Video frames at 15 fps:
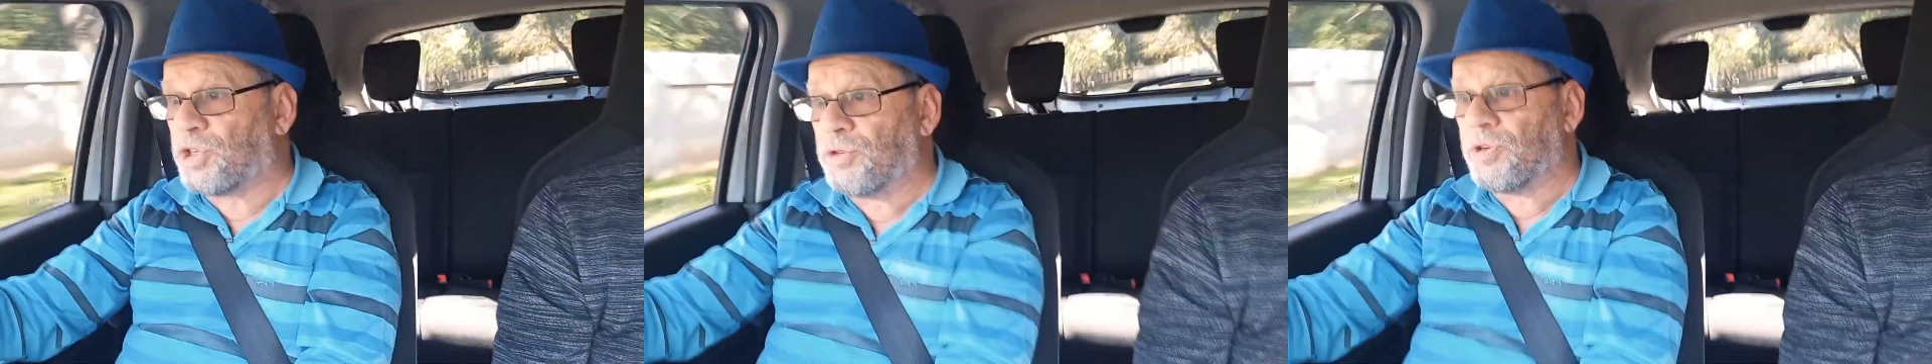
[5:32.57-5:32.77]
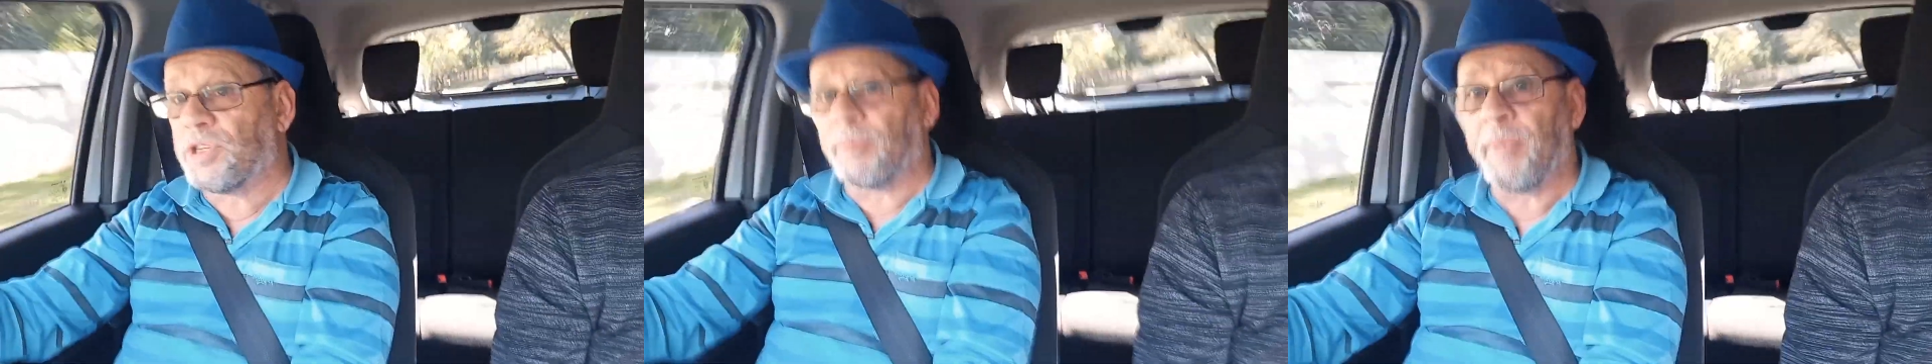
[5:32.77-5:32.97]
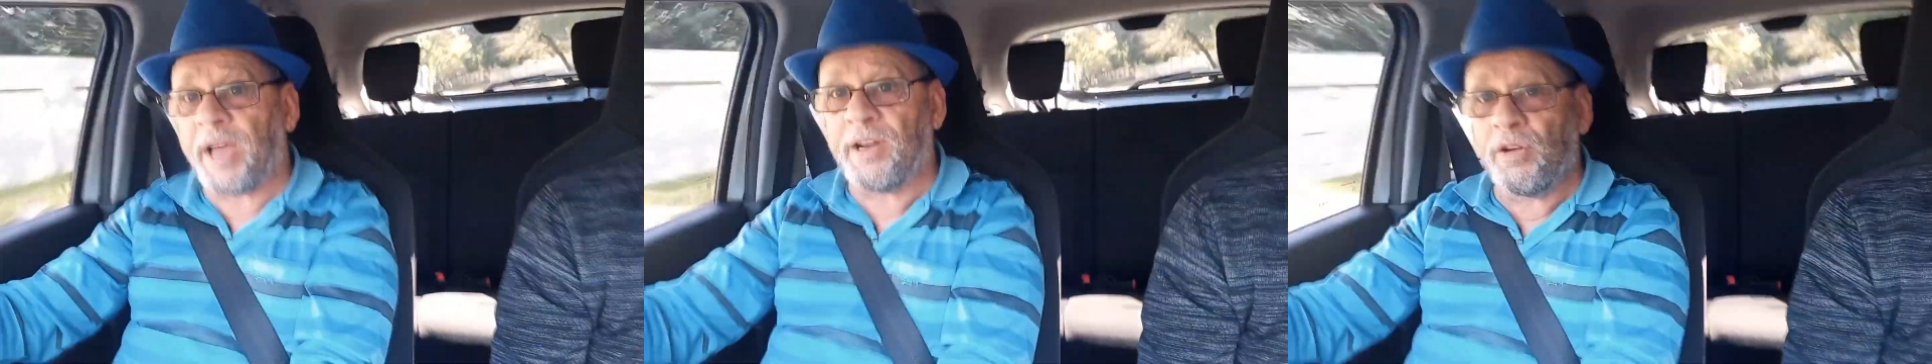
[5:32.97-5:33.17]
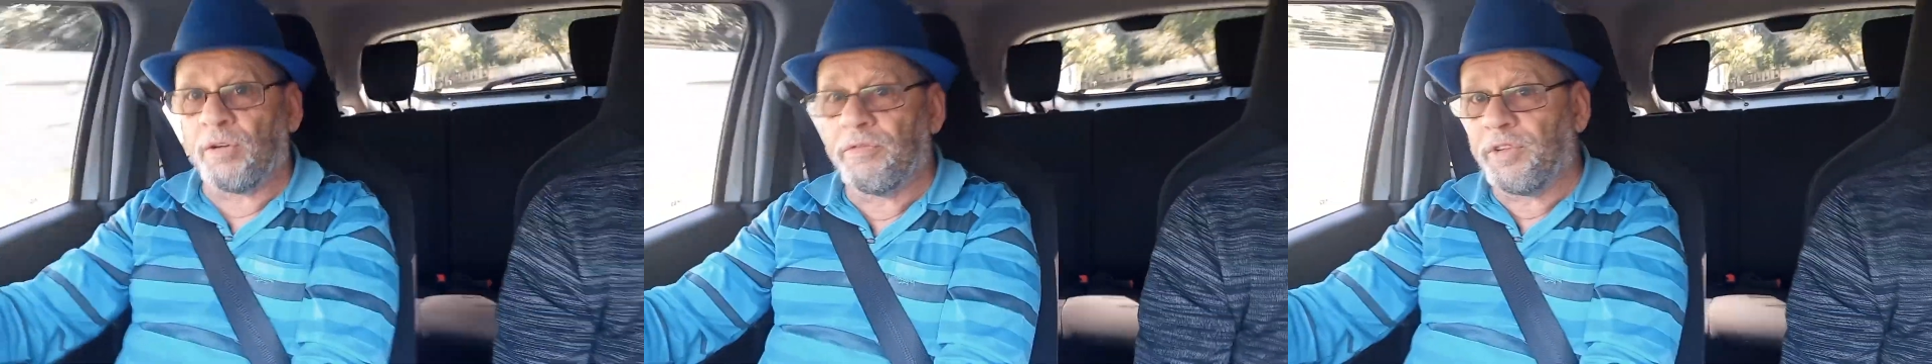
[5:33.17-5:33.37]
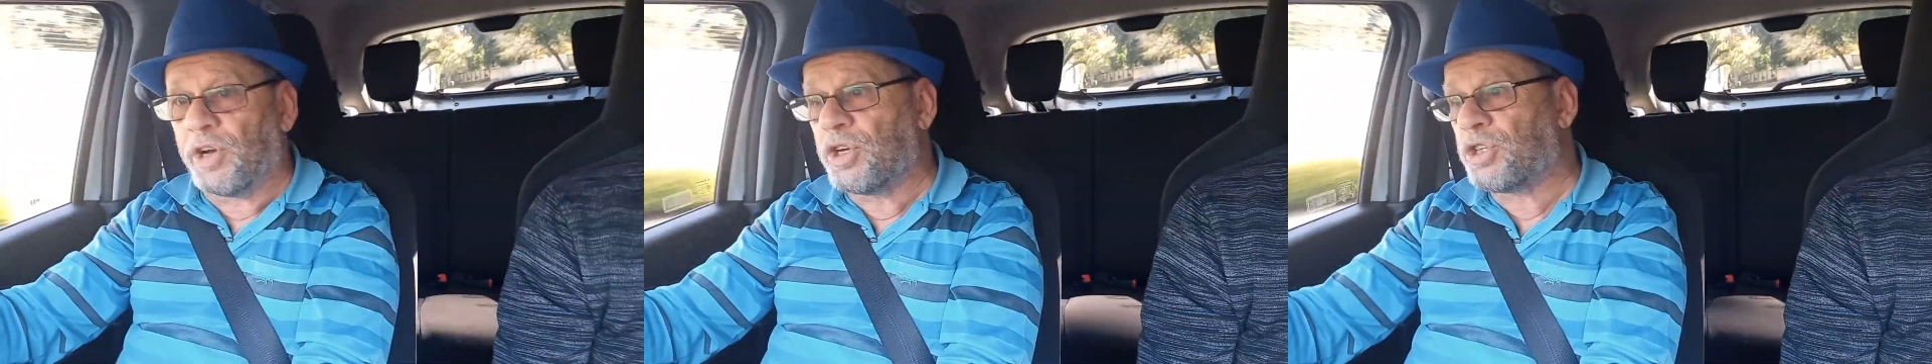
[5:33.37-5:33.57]
choose the
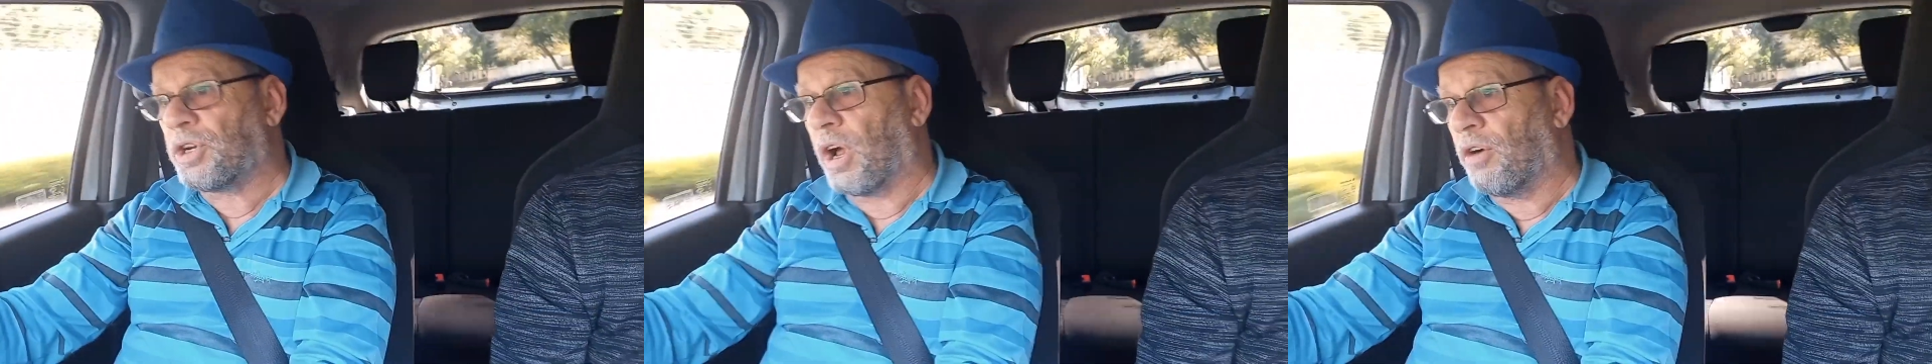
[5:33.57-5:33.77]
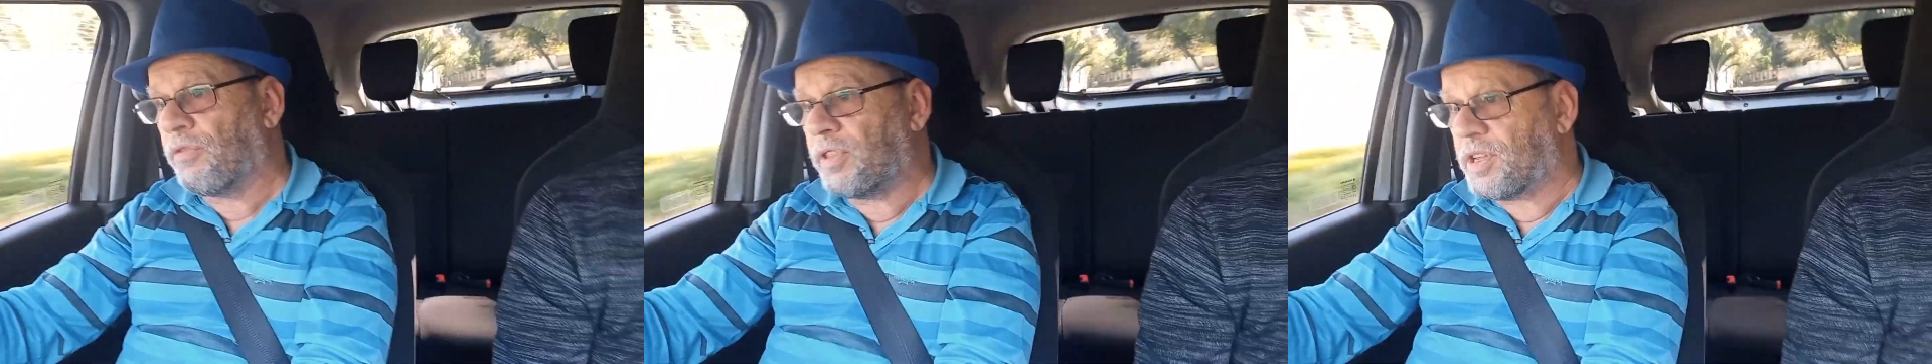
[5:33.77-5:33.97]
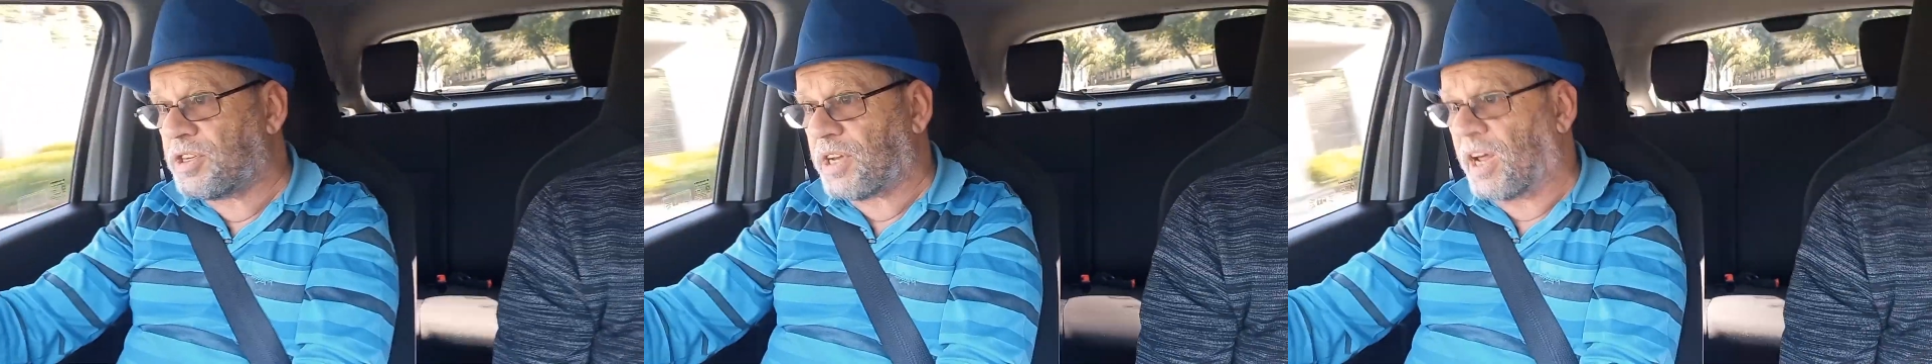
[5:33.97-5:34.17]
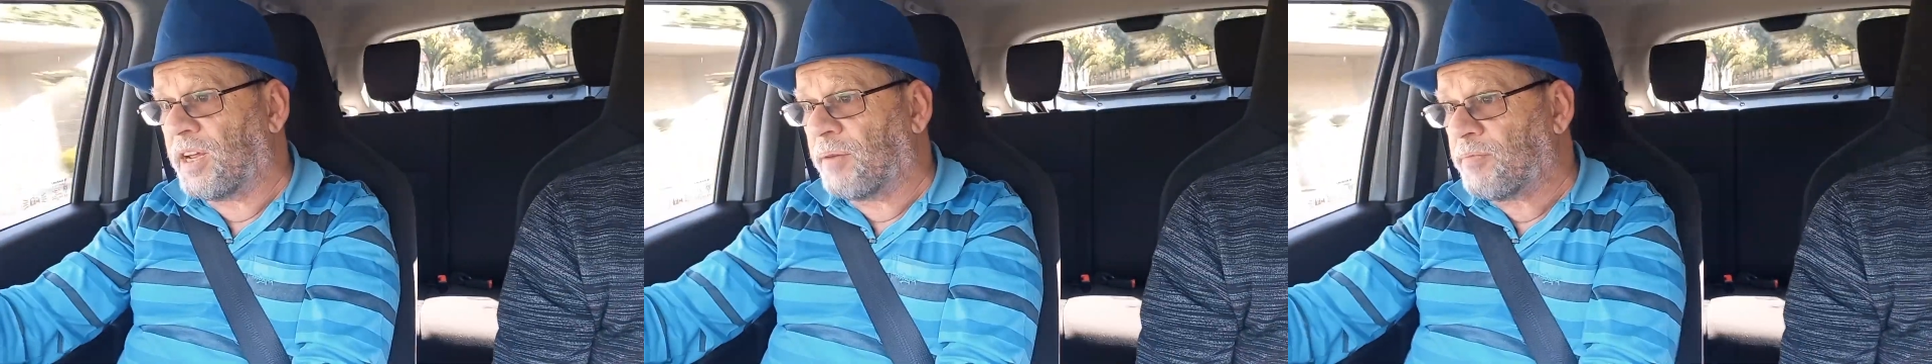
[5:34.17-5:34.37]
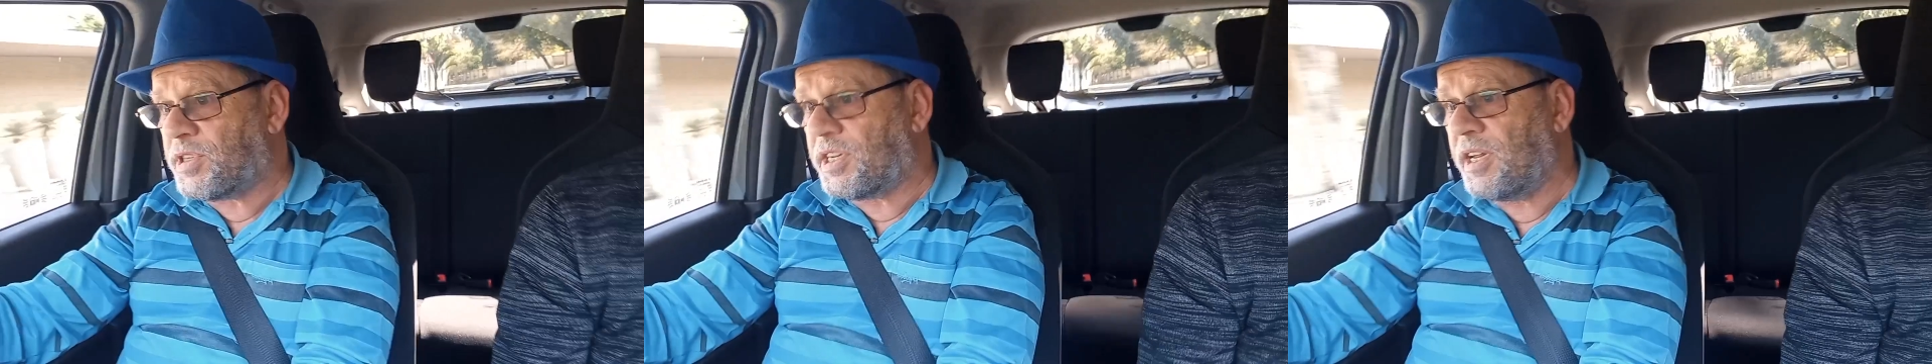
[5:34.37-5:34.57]
manual version over this
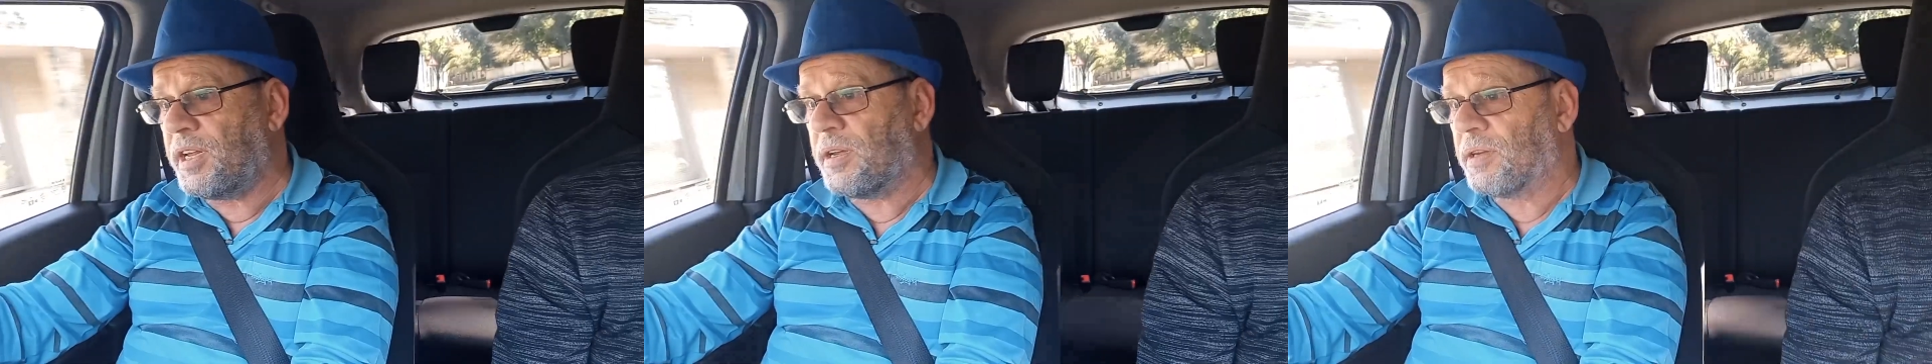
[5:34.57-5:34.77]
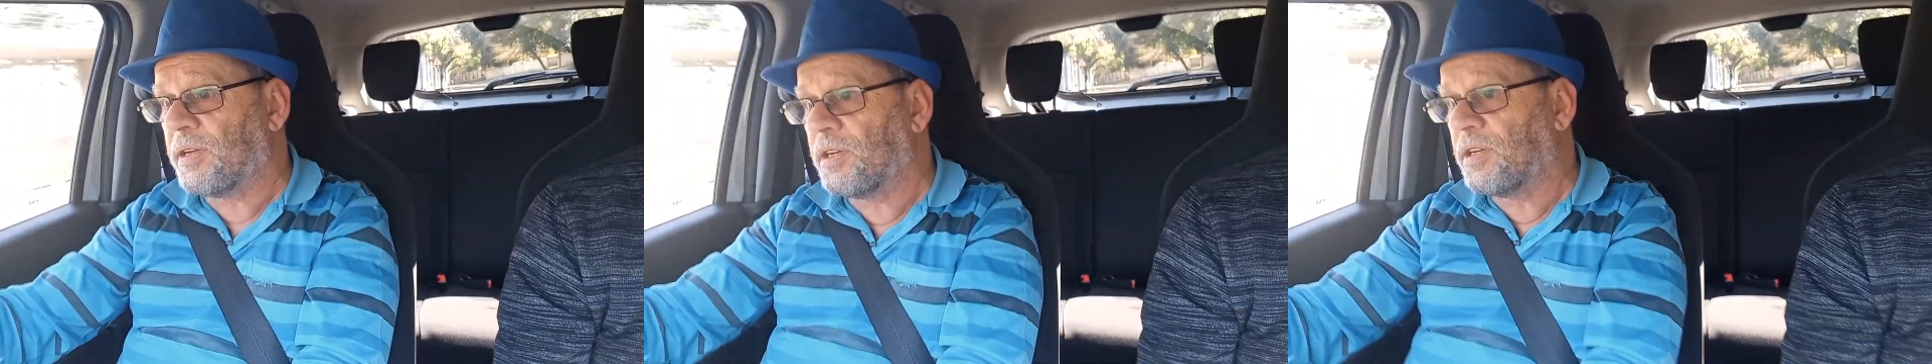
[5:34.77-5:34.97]
AMT,